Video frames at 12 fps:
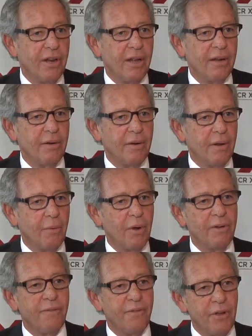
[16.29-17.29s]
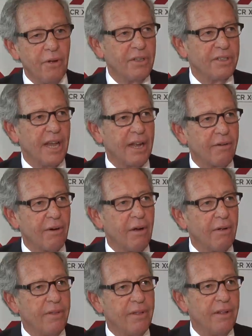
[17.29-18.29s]
And what fuels that
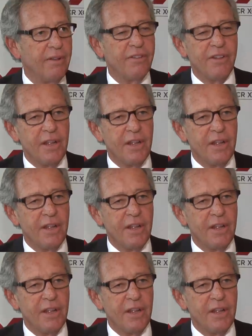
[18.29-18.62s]
growth is